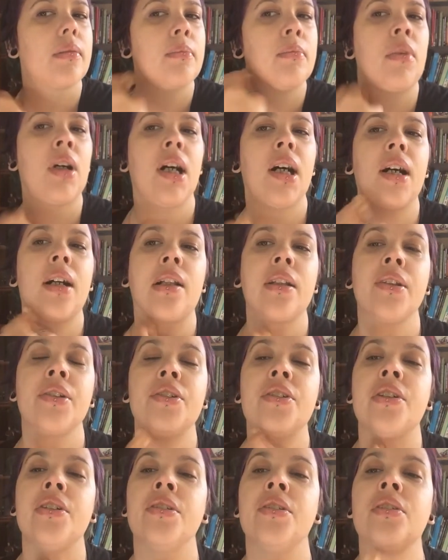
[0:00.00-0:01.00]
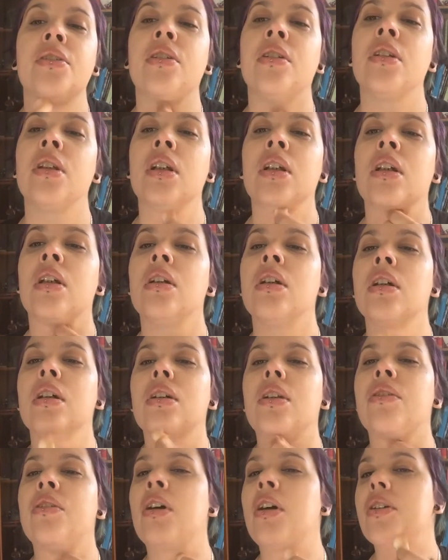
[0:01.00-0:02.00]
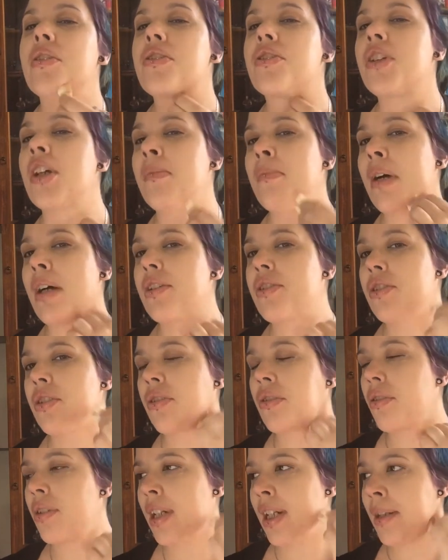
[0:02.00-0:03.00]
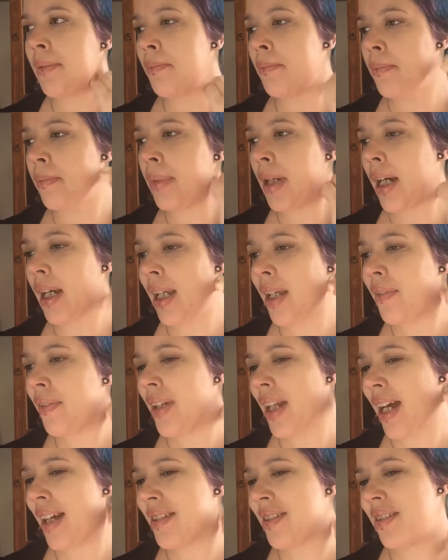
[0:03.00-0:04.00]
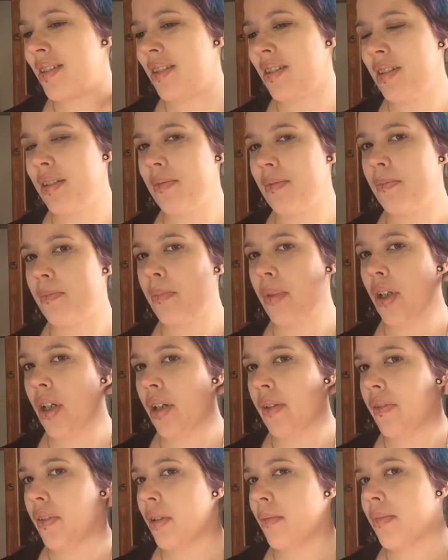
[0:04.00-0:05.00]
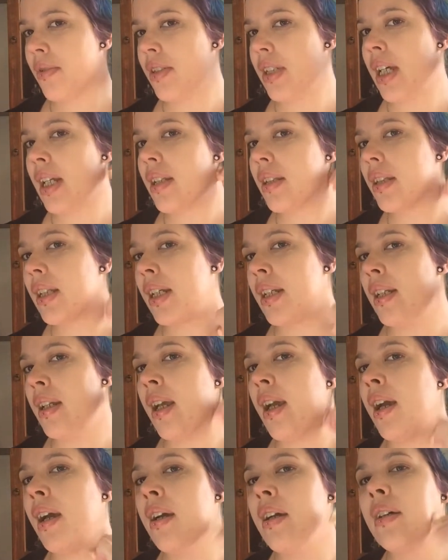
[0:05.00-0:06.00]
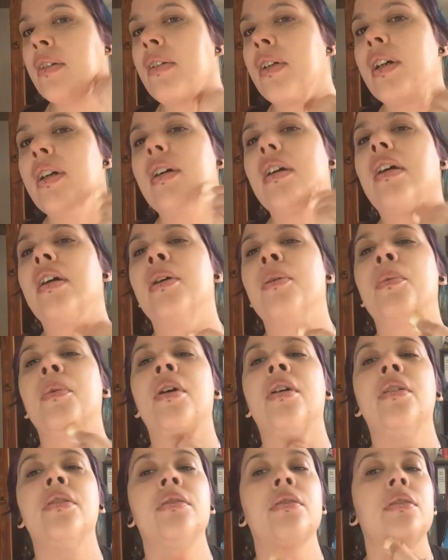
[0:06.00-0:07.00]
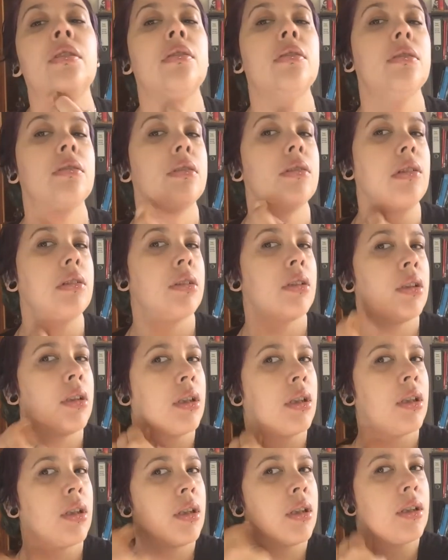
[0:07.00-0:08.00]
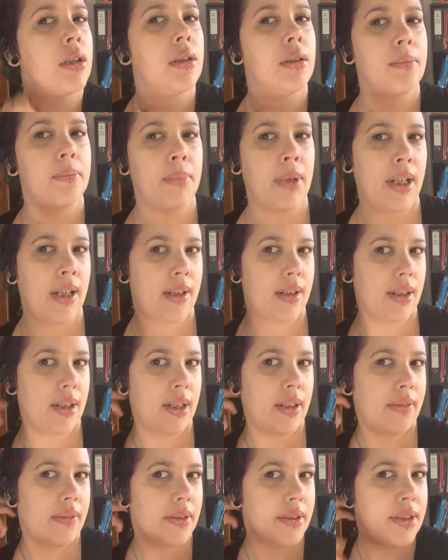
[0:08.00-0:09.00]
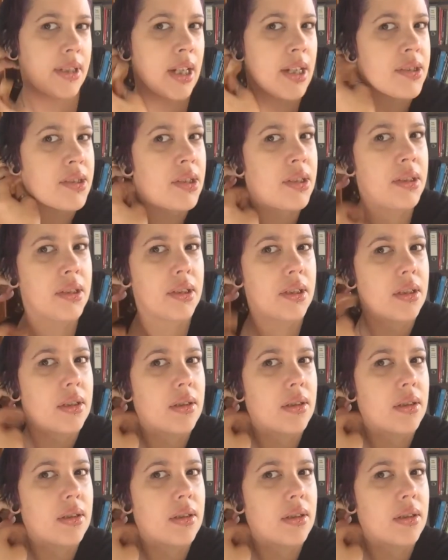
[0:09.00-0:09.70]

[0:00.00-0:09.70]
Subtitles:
my allergies. Not so much the cream, but if it has a perfume scent, then yeah, it will. But if it doesn't